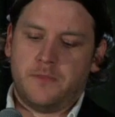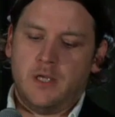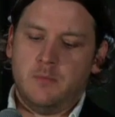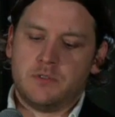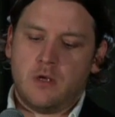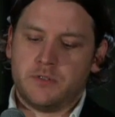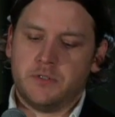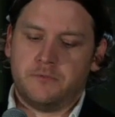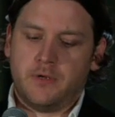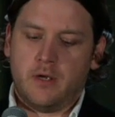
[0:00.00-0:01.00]
is also
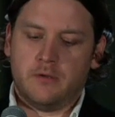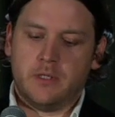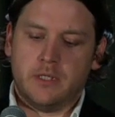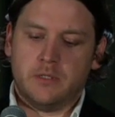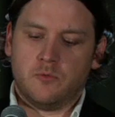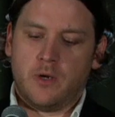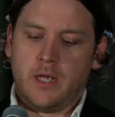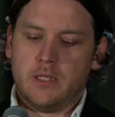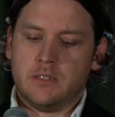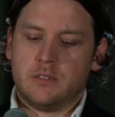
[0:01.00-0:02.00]
found in
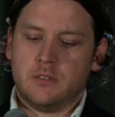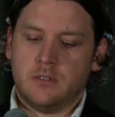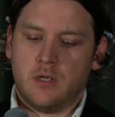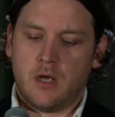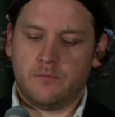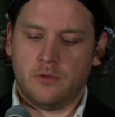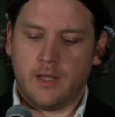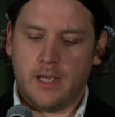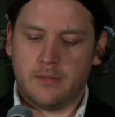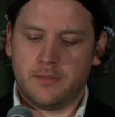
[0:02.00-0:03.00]
Rand's novel
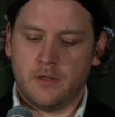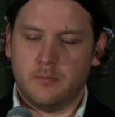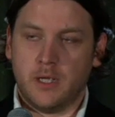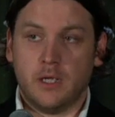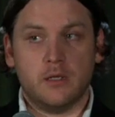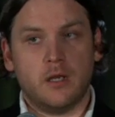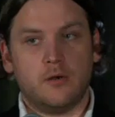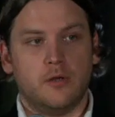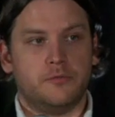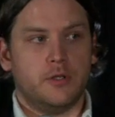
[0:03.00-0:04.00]
Anthem, and I don't know
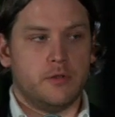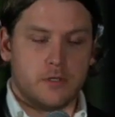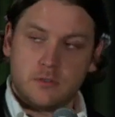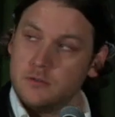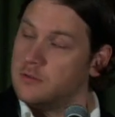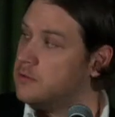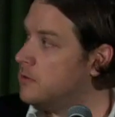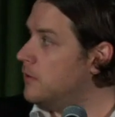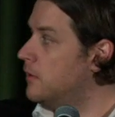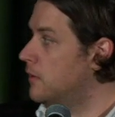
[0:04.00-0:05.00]
if you know this,
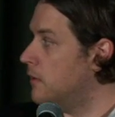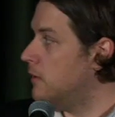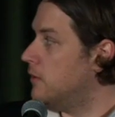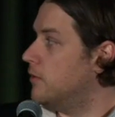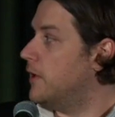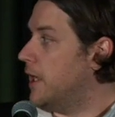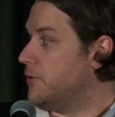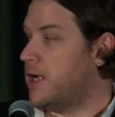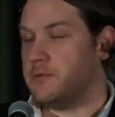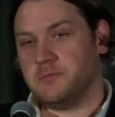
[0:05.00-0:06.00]
Ayn
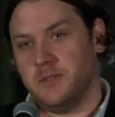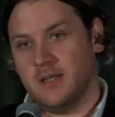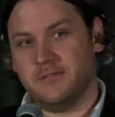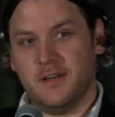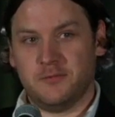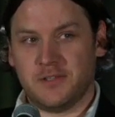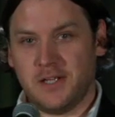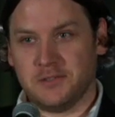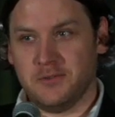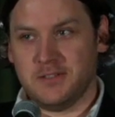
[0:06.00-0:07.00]
Rand was BFF with Alan
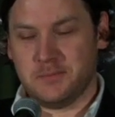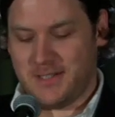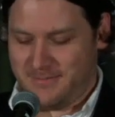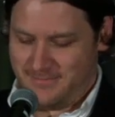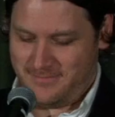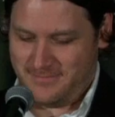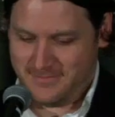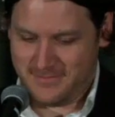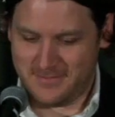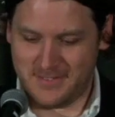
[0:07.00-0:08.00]
Greenspan.
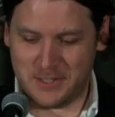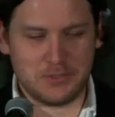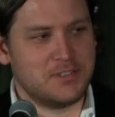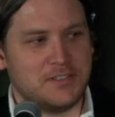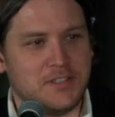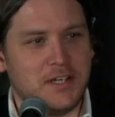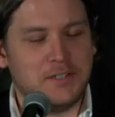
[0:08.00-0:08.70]
Interesting side note.